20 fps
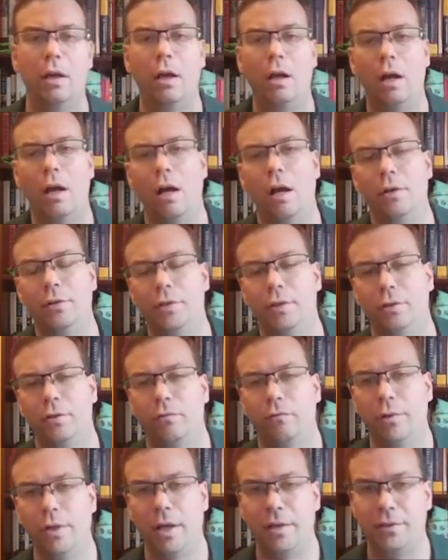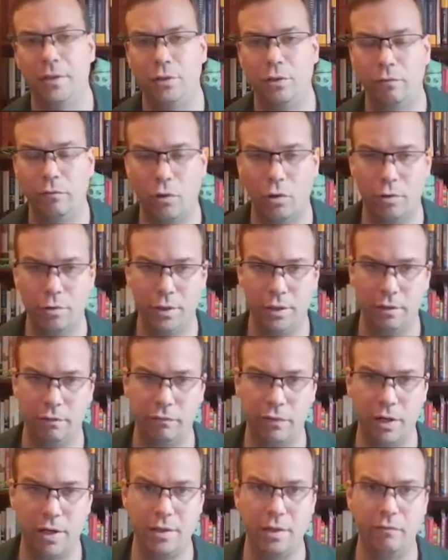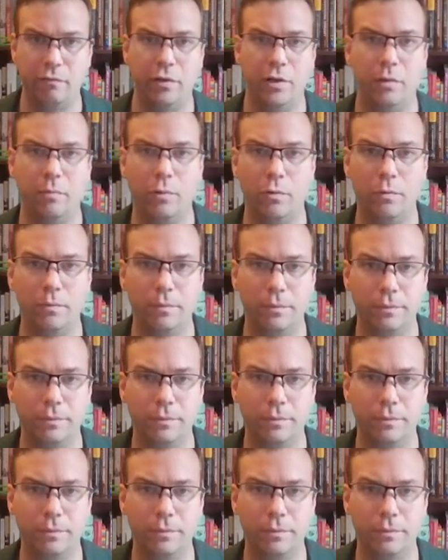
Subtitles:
to realize that you've already defined that variable.